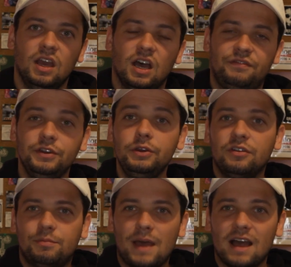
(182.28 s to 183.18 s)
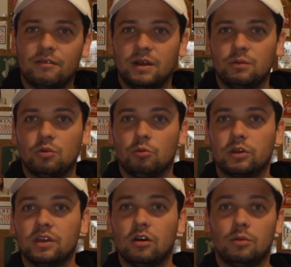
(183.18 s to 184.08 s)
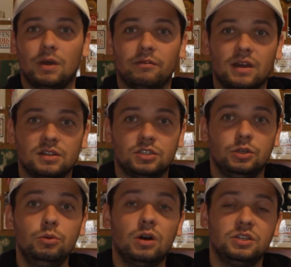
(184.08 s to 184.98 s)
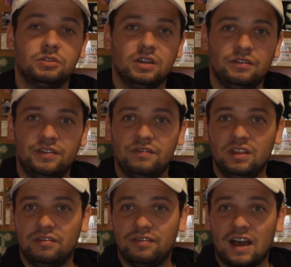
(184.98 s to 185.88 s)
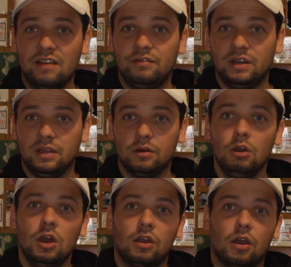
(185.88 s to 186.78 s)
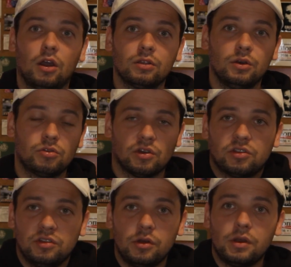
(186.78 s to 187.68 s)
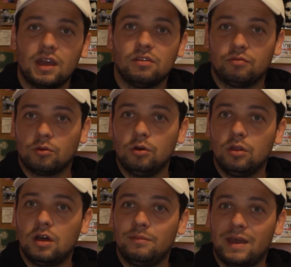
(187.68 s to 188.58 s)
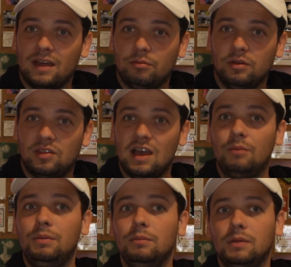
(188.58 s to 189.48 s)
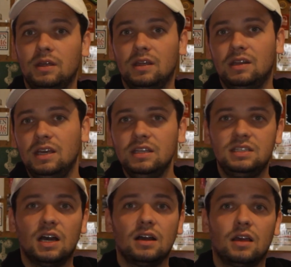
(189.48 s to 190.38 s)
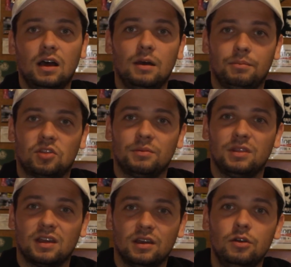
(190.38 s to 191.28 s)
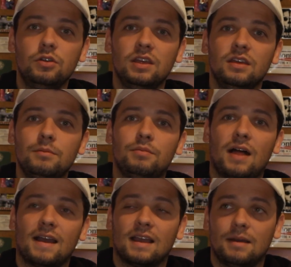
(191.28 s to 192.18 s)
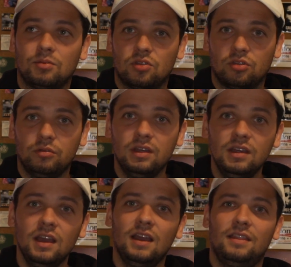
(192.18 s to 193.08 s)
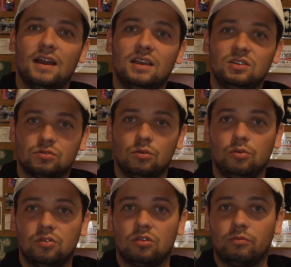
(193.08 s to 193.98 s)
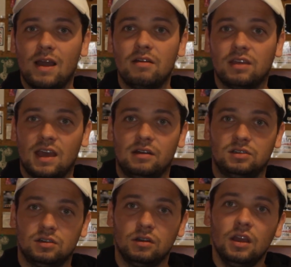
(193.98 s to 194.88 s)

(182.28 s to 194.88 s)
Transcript: A few years back when I was working on my round 255 video, Carlos, also known as Roll On Math, was helping me, and he dug up some of the code in Black Ops 3 that controls the round counter.